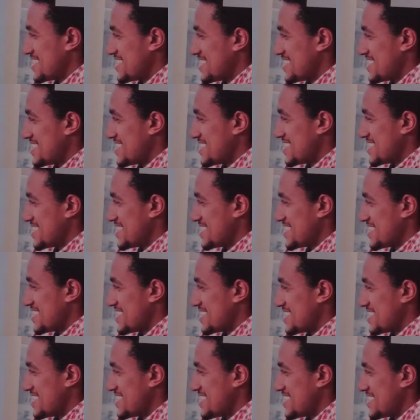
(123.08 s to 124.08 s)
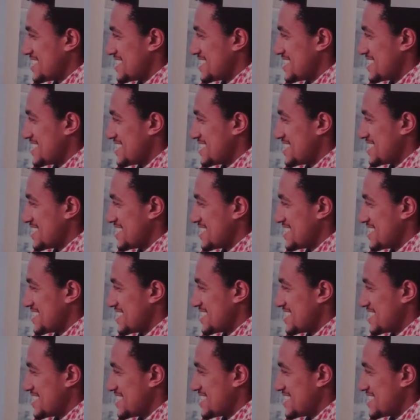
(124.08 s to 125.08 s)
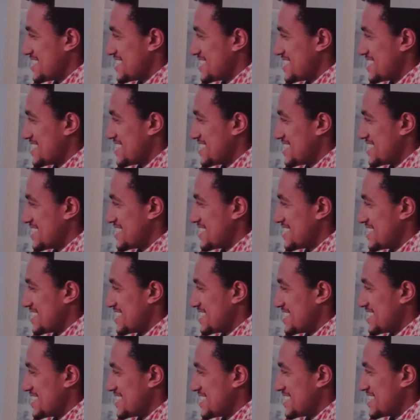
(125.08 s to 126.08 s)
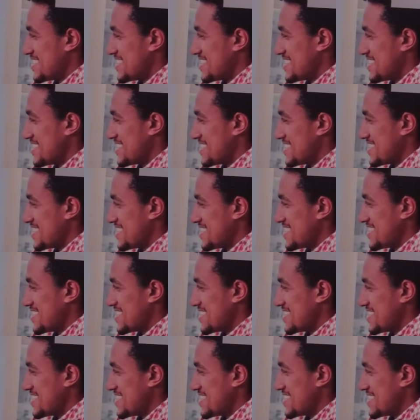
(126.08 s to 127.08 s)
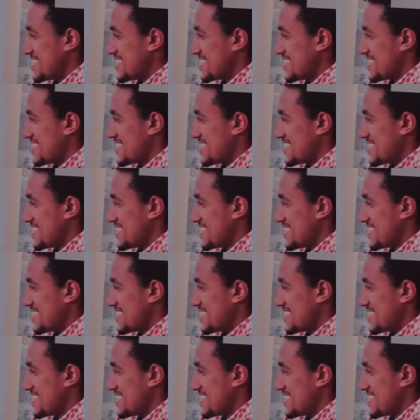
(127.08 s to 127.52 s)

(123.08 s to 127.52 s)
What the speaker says: (not speaking)